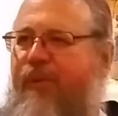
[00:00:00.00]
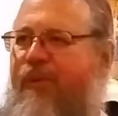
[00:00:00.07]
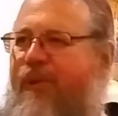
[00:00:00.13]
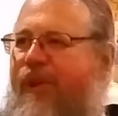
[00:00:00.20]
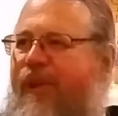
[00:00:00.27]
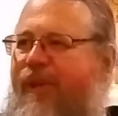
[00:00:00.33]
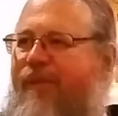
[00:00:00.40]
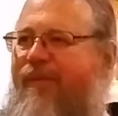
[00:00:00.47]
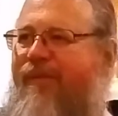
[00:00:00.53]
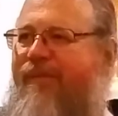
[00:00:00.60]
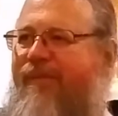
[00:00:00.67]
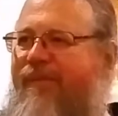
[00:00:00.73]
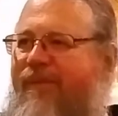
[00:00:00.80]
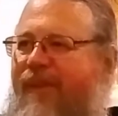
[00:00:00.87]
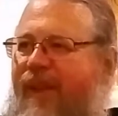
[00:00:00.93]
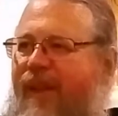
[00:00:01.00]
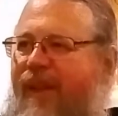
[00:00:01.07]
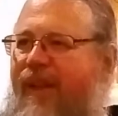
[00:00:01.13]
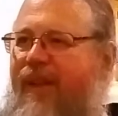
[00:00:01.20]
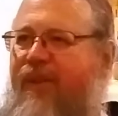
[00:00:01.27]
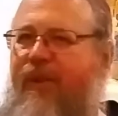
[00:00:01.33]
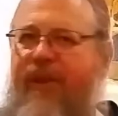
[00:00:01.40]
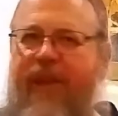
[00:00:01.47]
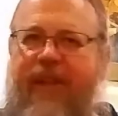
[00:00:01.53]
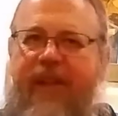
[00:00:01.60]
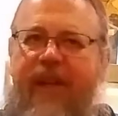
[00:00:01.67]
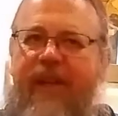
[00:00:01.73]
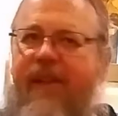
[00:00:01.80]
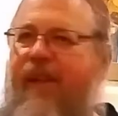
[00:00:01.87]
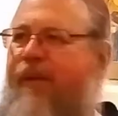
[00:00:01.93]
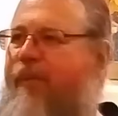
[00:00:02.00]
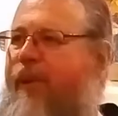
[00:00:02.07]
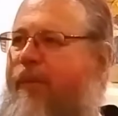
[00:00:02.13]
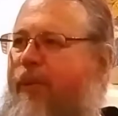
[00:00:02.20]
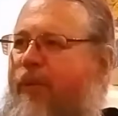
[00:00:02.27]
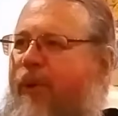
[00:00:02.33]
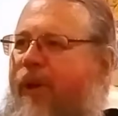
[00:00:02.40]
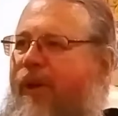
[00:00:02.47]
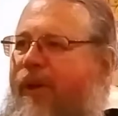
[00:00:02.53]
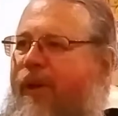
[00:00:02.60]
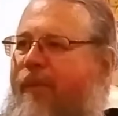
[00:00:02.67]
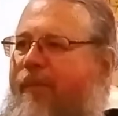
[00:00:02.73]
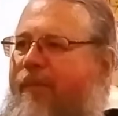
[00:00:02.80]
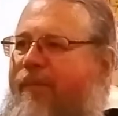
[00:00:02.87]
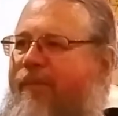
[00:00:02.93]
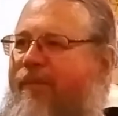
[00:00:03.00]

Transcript: Crusade. So that kind of got people riled up.